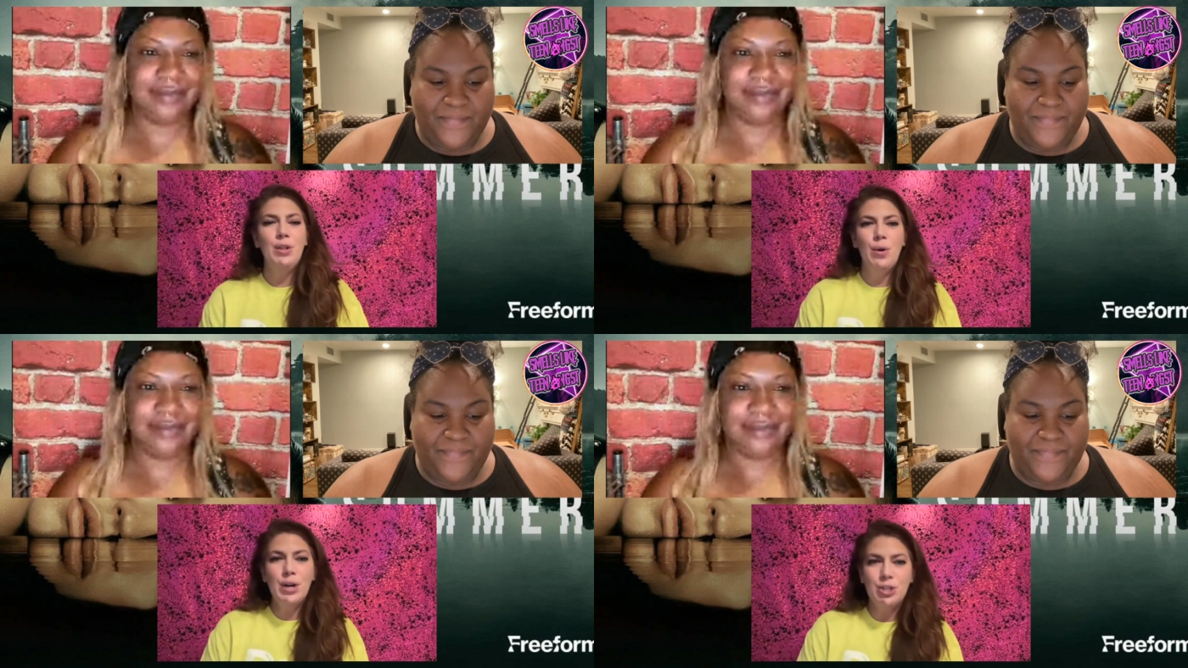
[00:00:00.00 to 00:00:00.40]

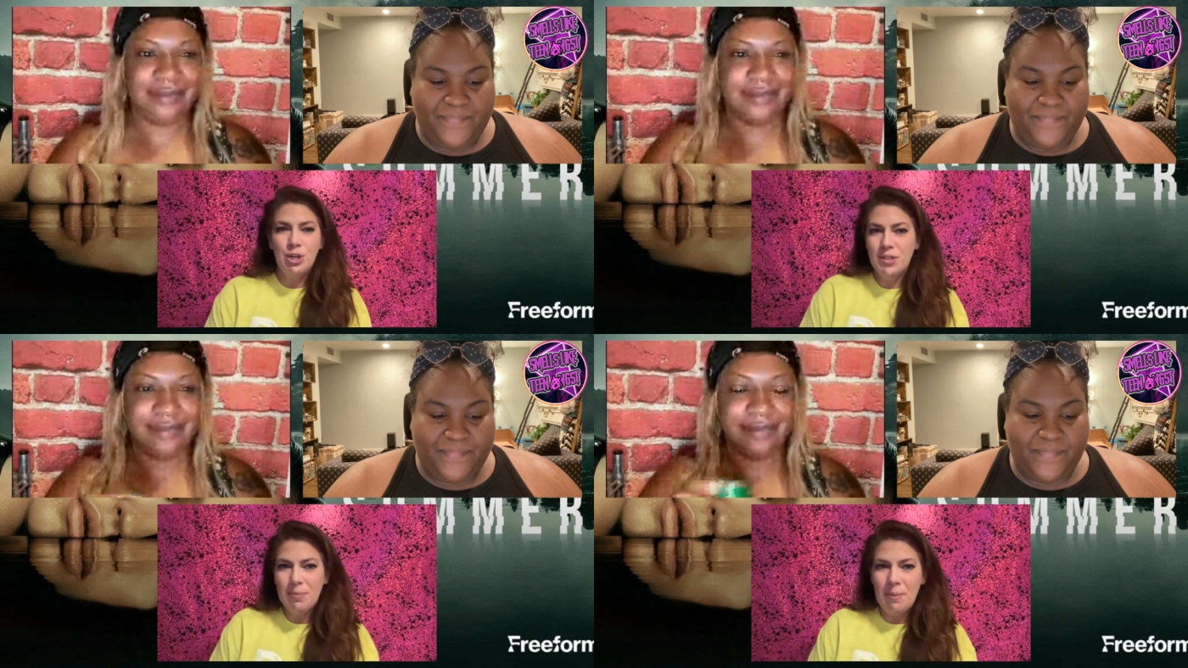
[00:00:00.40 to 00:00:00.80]
Speaker 1: lawyer
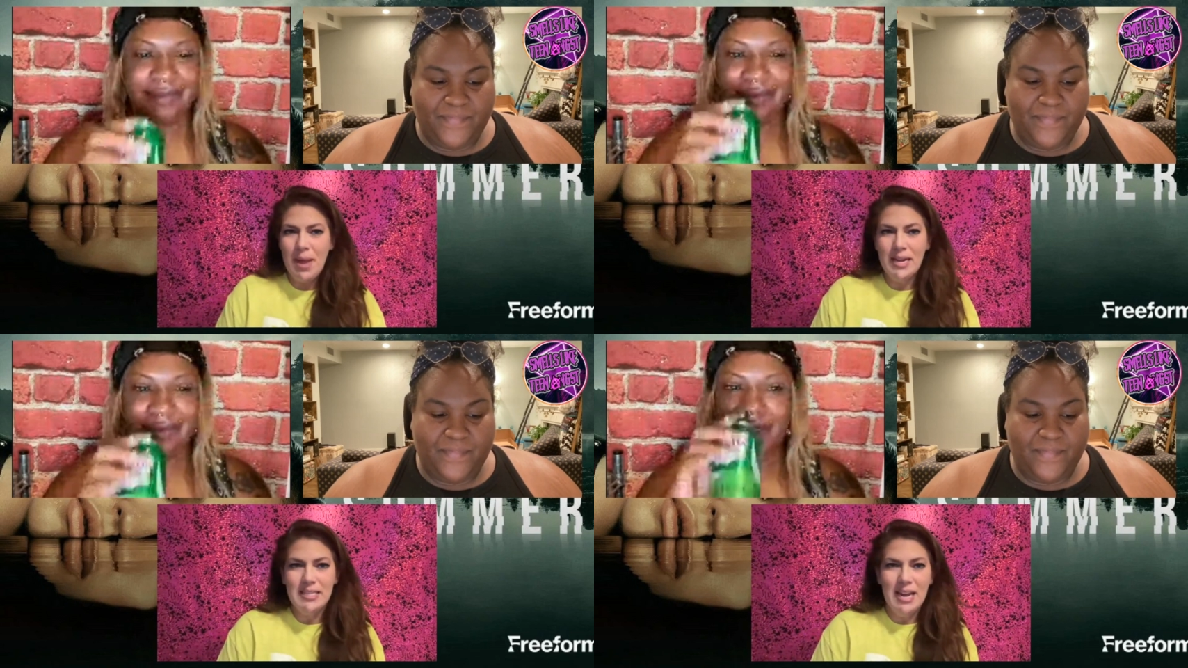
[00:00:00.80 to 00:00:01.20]
shows up at
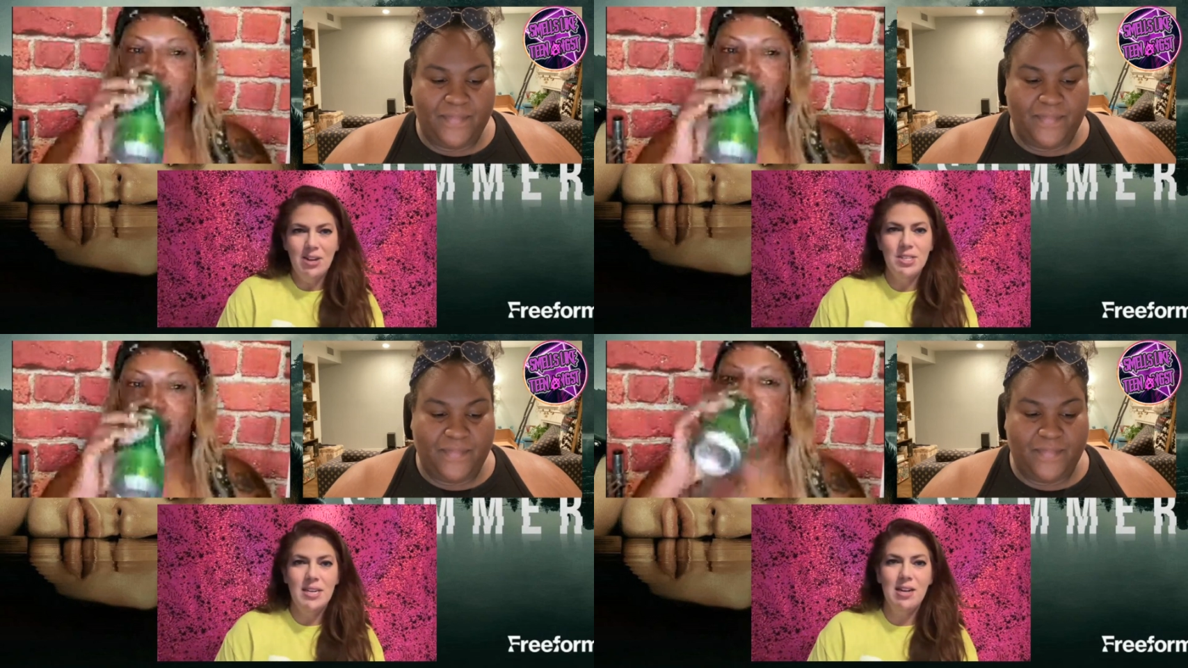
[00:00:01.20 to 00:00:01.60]
Megan's
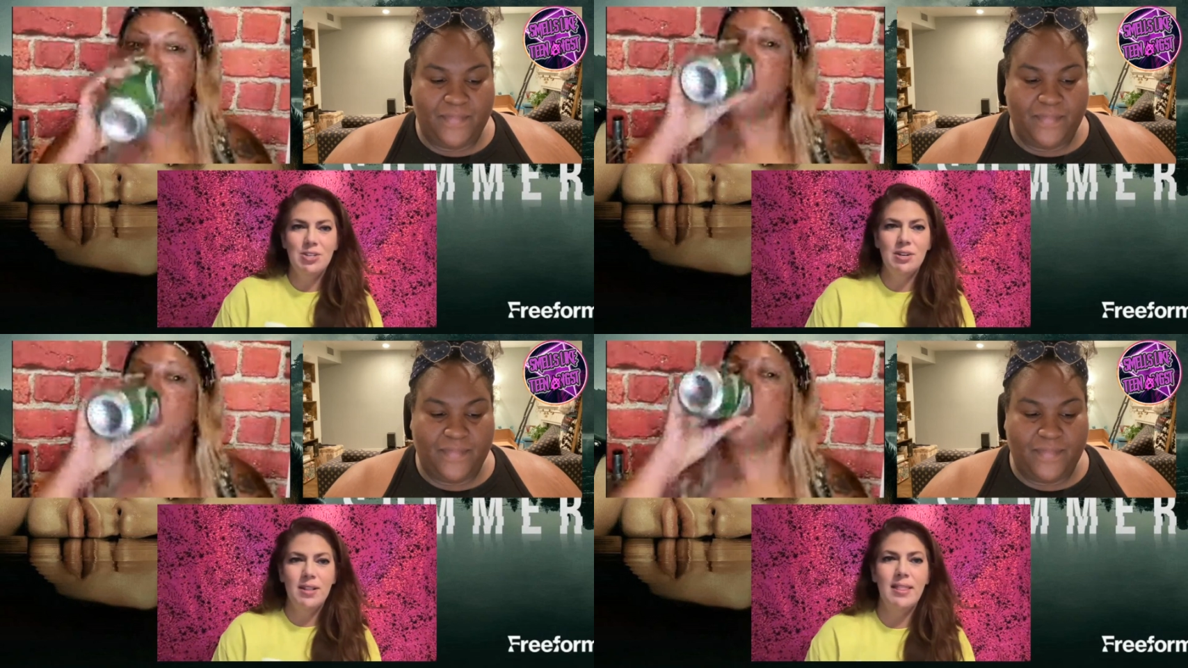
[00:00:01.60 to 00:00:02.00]
house and tells her that